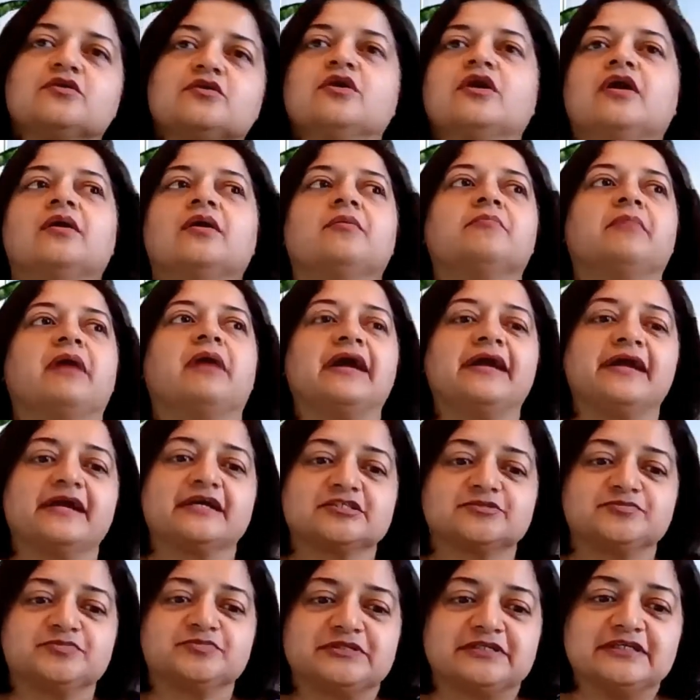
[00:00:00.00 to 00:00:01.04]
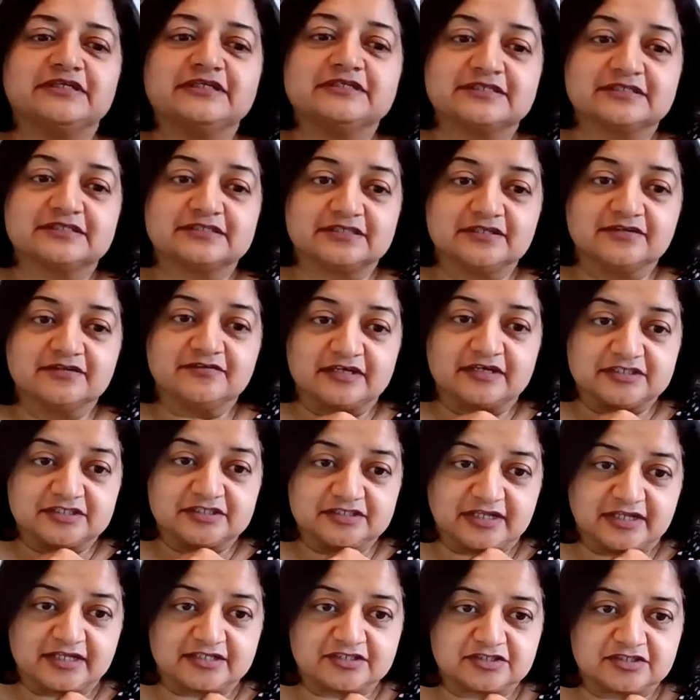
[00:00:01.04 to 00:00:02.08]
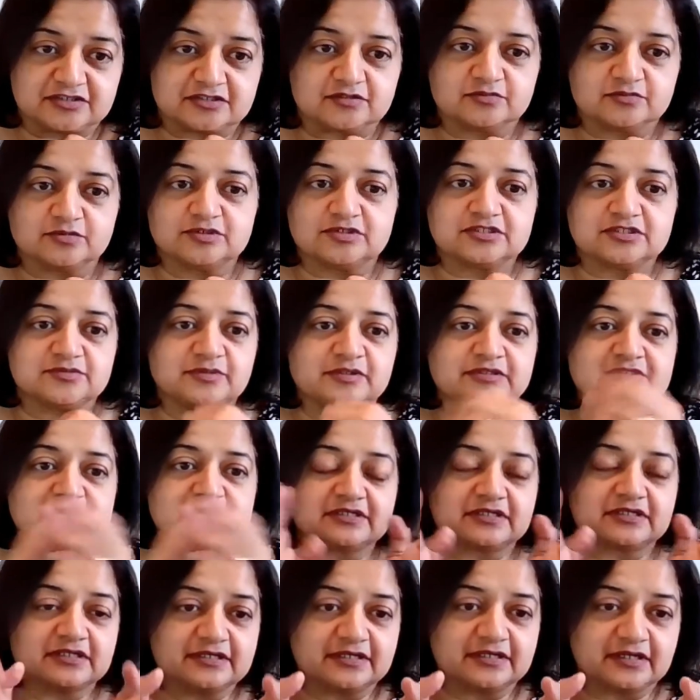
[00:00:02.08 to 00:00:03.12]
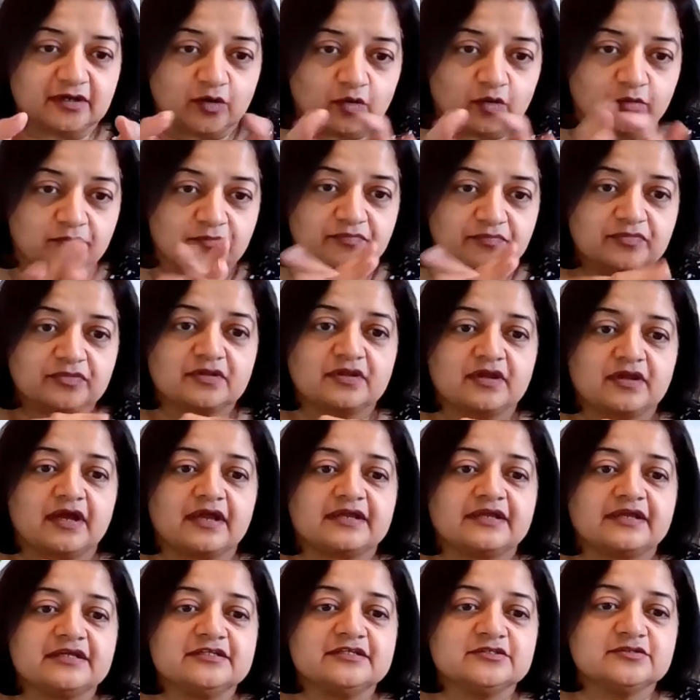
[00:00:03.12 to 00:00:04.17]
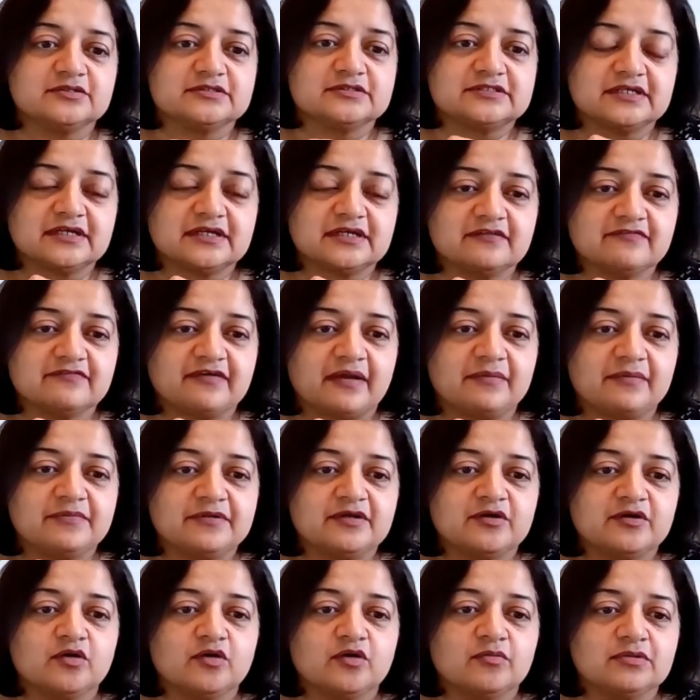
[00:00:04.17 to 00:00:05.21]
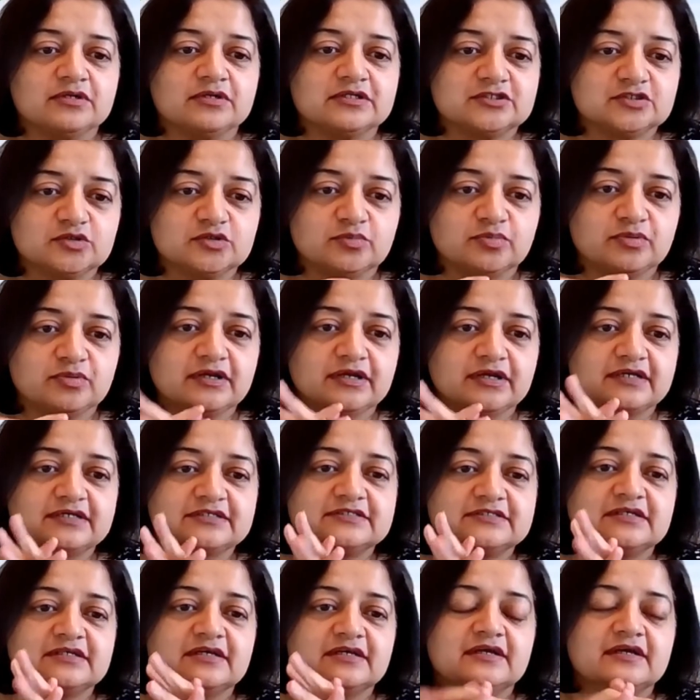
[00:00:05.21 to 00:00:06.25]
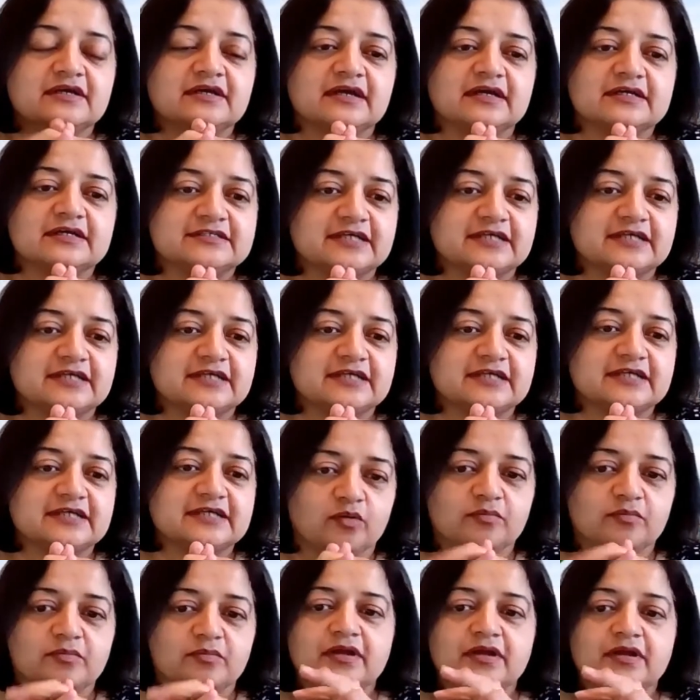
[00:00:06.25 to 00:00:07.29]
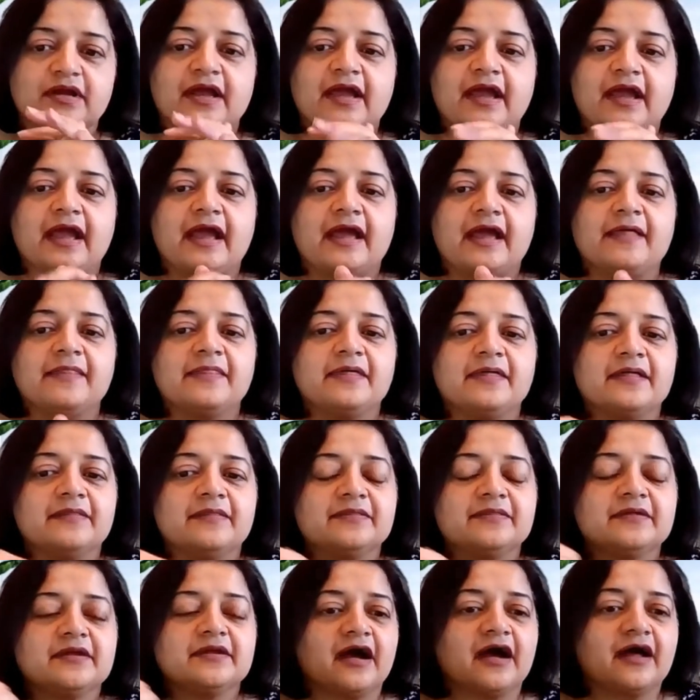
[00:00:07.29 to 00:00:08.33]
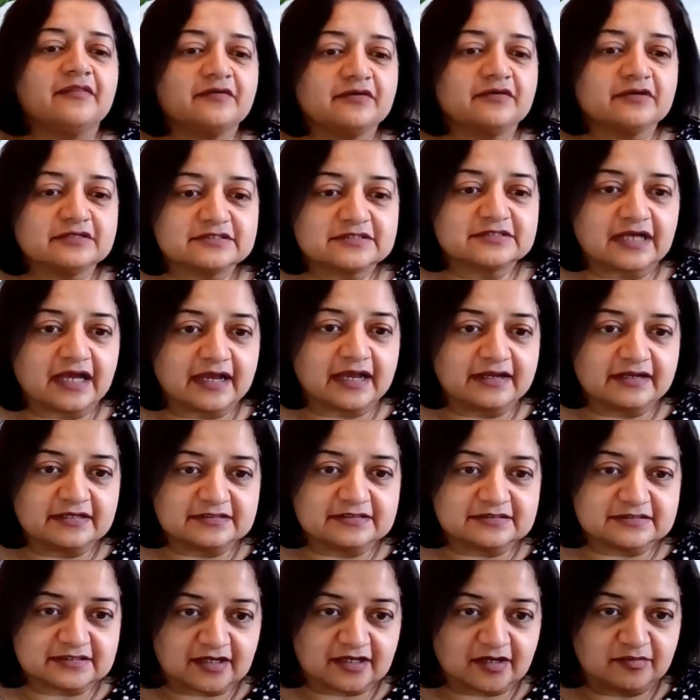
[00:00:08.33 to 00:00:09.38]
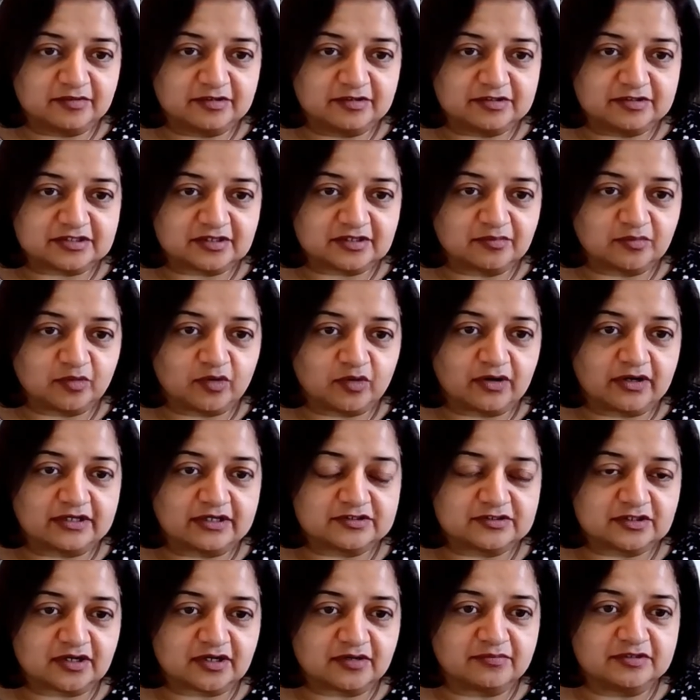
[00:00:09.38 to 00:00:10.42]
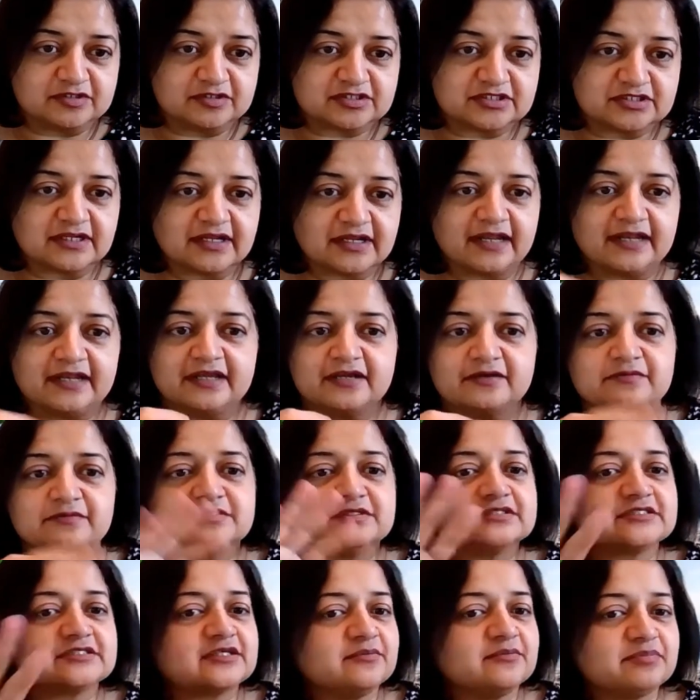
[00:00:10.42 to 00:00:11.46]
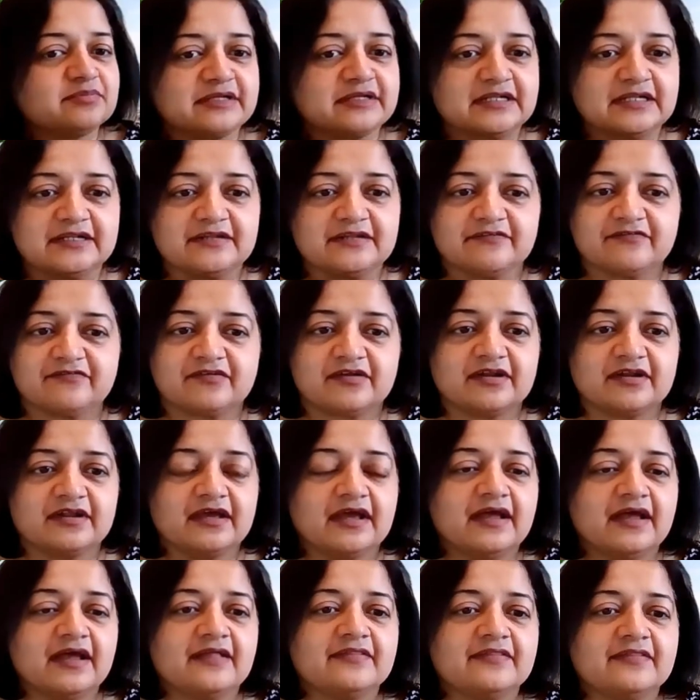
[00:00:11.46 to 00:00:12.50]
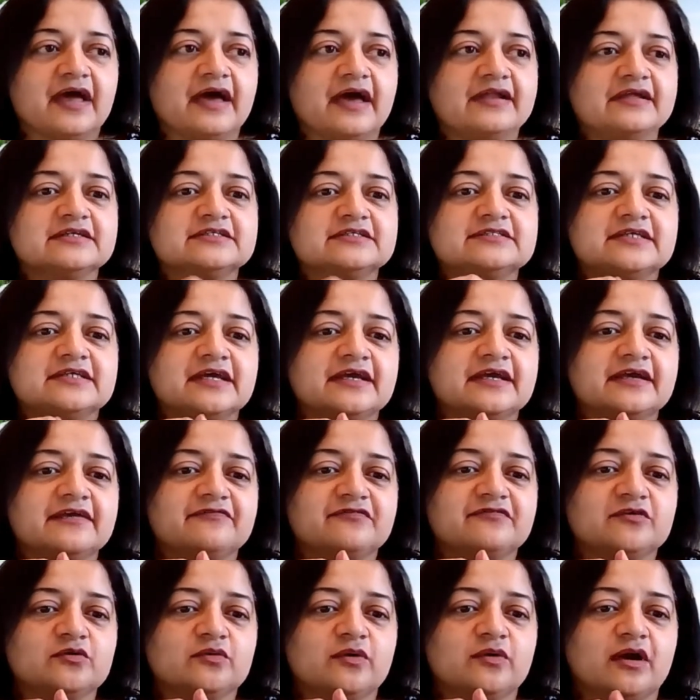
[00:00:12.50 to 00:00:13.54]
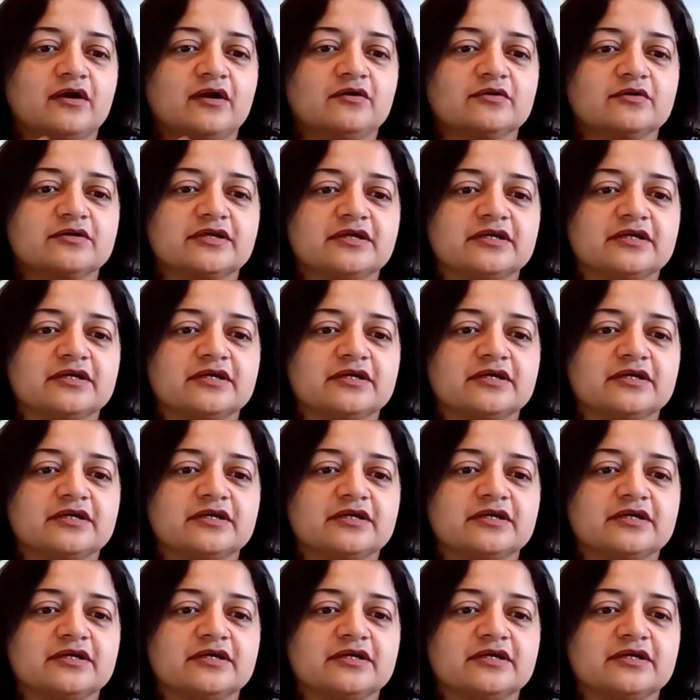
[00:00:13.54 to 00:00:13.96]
So my expertise is in residential, which is basically a home. I can do a single family home, a duplex, a townhome. And then the other side is commercial mortgage or commercial lending, which is completely different. That is, say, if you are